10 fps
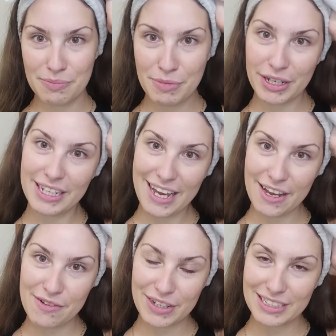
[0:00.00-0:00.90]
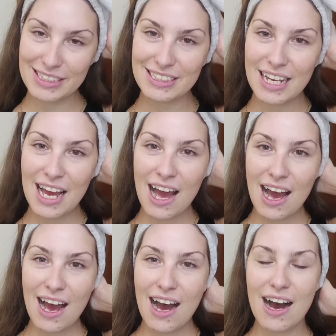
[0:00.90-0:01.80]
Mary Kay events.
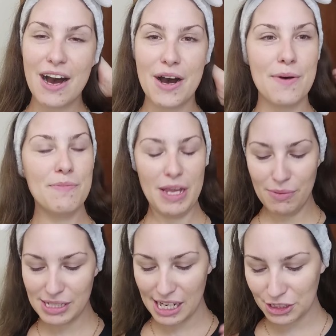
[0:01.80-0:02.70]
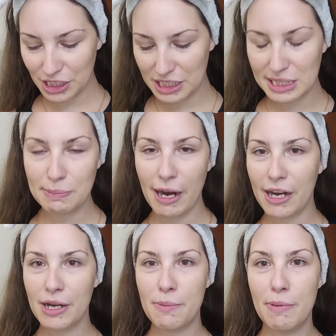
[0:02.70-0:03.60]
It was actually
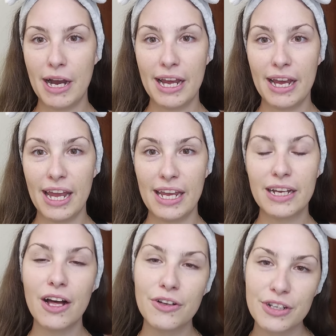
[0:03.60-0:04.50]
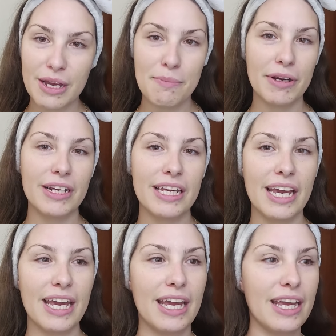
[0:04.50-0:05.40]
inspired by a color that Mary
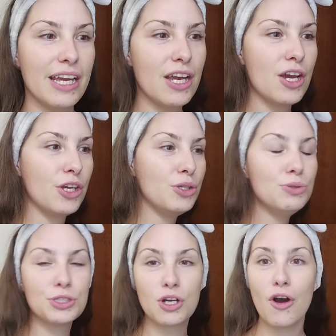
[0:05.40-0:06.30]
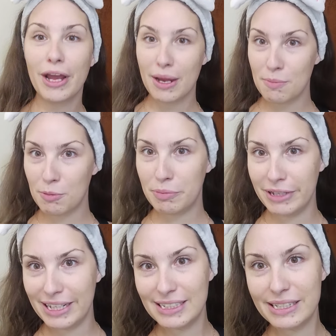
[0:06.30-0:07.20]
Kay used to call Amber
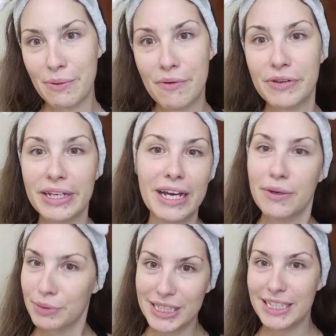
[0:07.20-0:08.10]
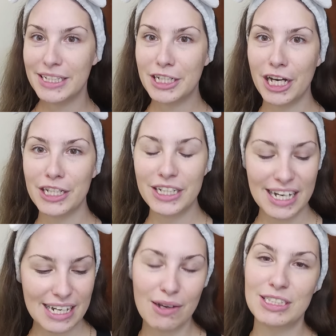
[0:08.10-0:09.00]
Blaze. However, they kind of redid the color
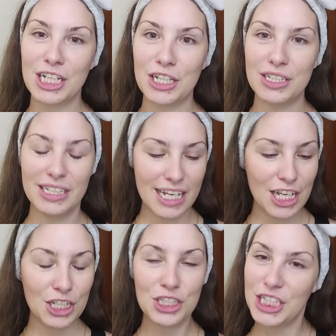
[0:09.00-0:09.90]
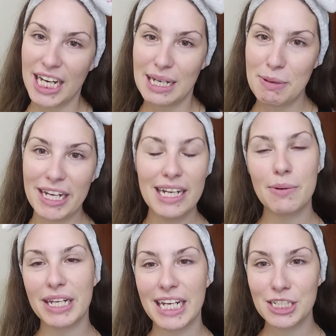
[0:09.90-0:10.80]
and now it's called Shiny Penny, and
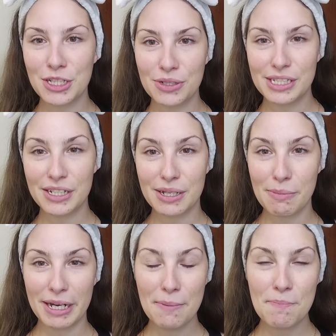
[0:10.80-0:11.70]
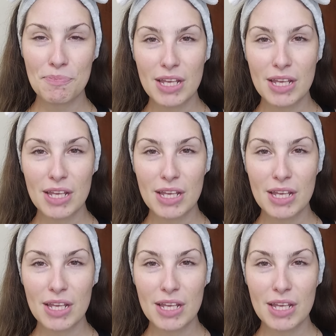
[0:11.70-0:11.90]
I'm going to get to those here in a minute.